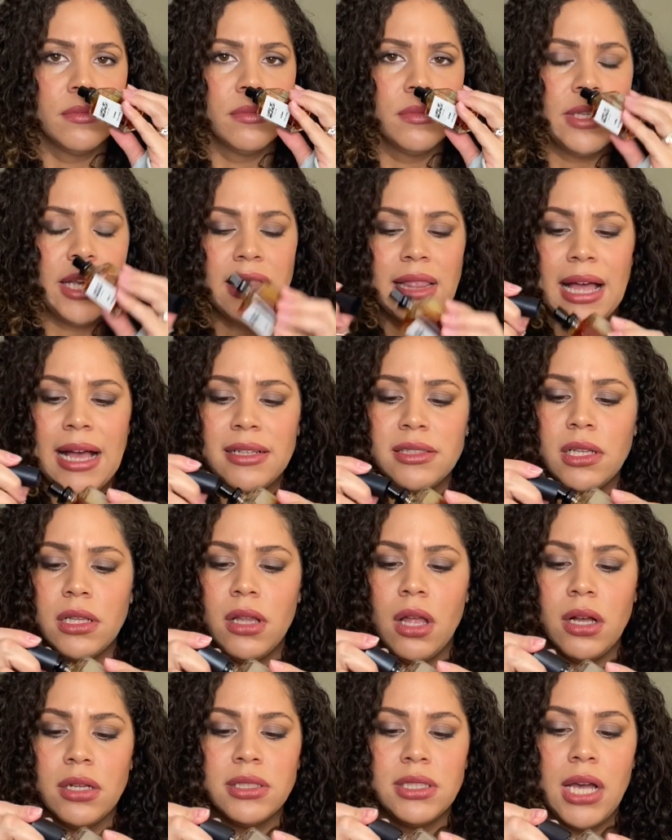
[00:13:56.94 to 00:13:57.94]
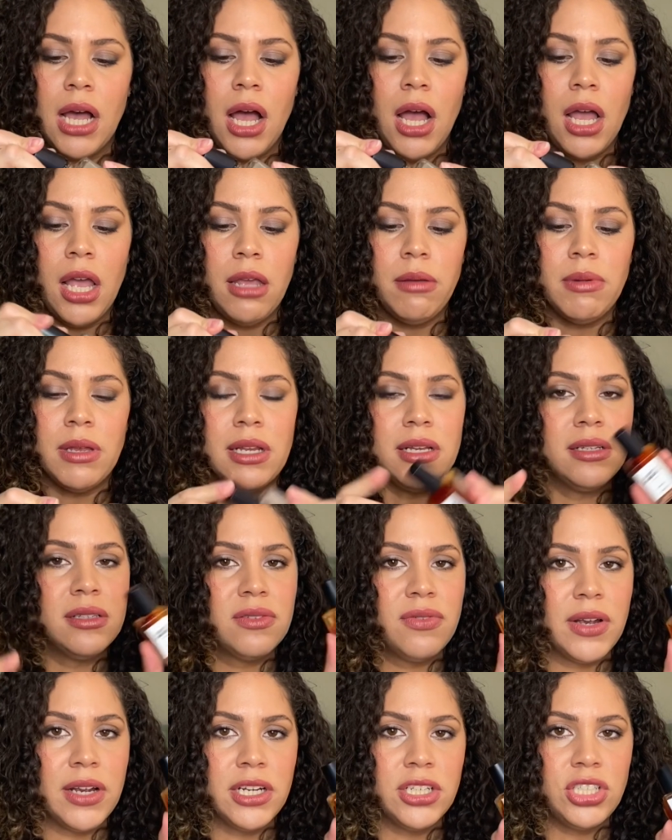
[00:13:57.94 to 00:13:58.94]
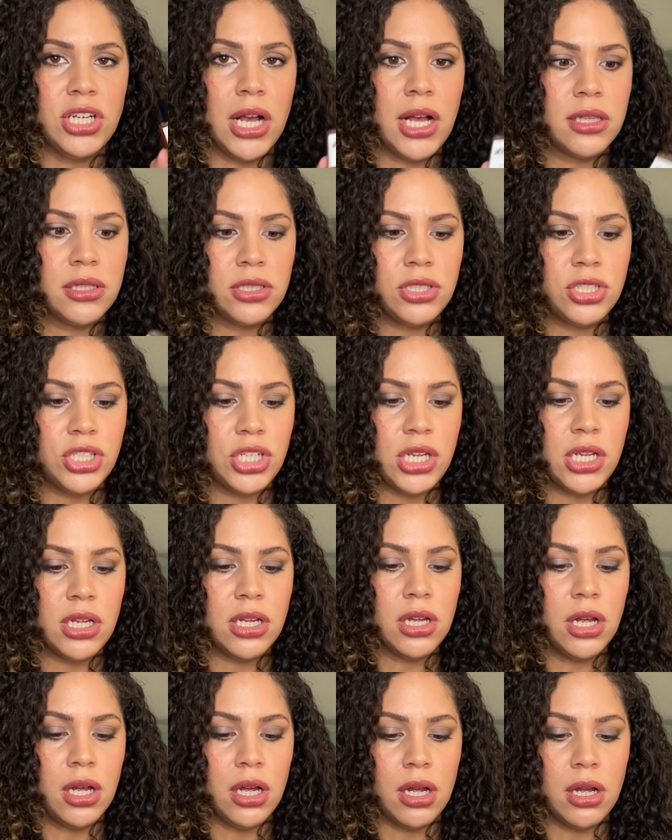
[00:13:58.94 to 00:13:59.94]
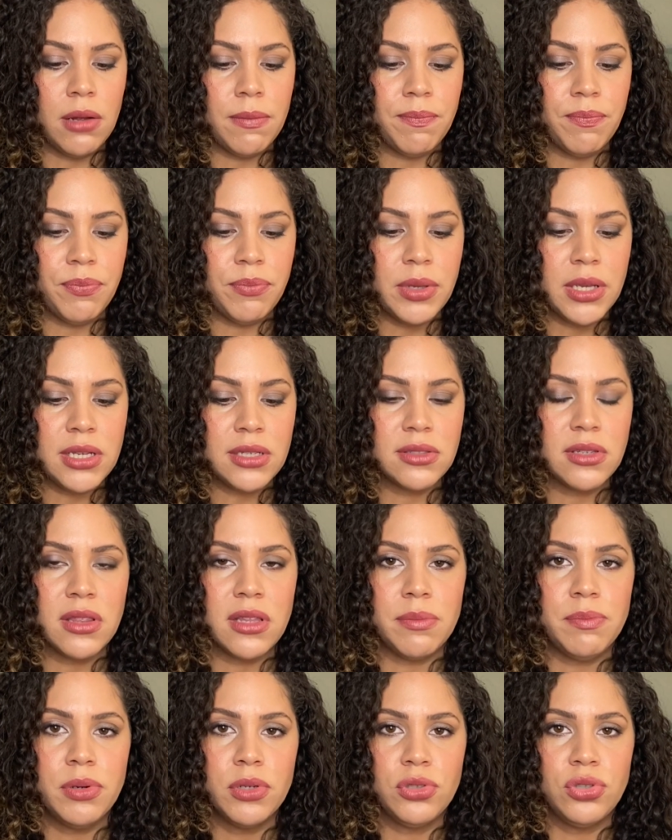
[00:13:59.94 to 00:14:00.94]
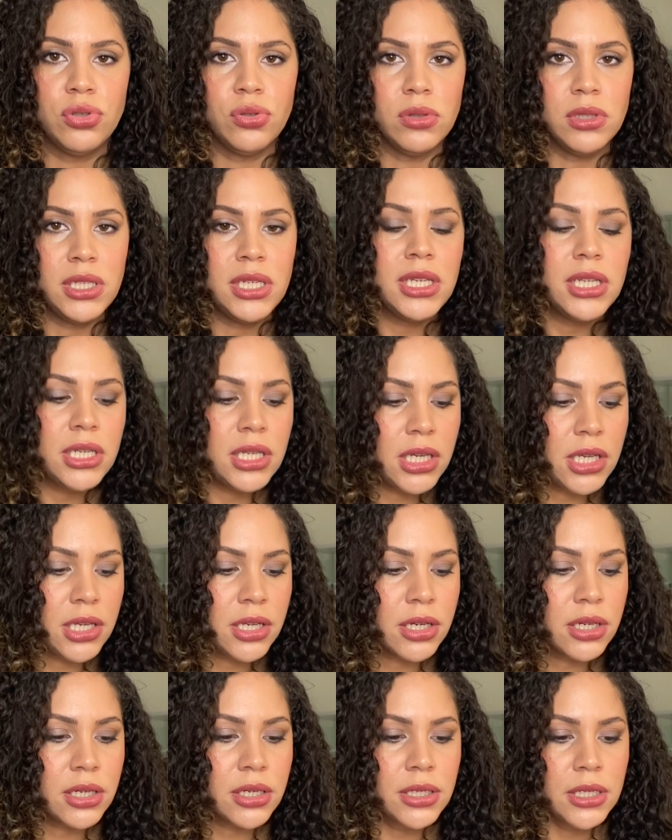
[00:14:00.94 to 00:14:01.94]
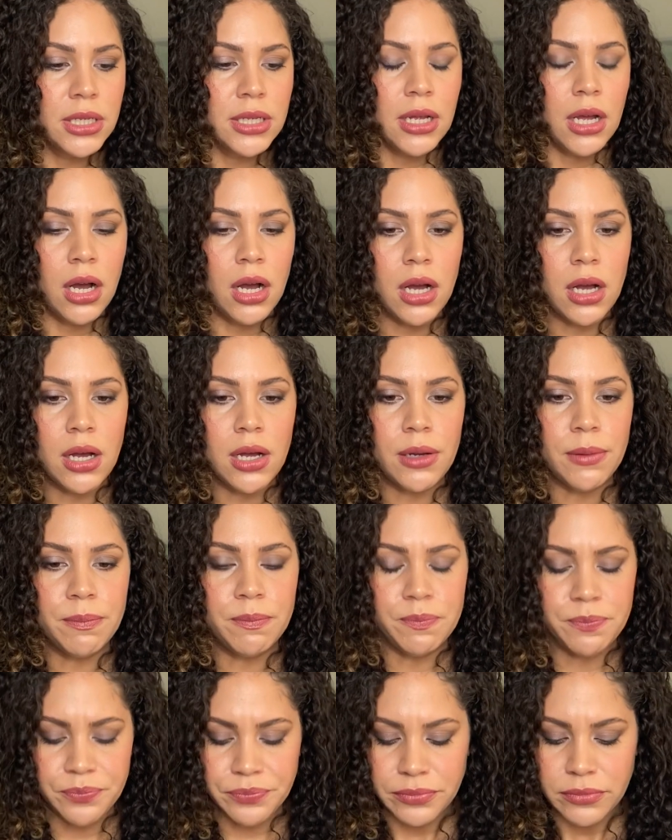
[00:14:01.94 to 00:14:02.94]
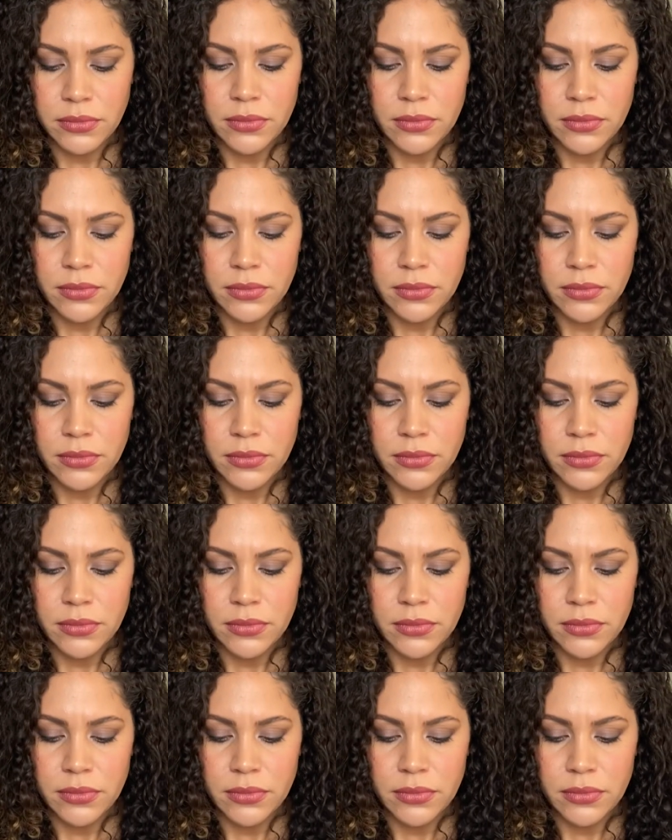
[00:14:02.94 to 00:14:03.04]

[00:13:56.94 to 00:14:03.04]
They last a long time. It is very challenging because of the patchouli in here. I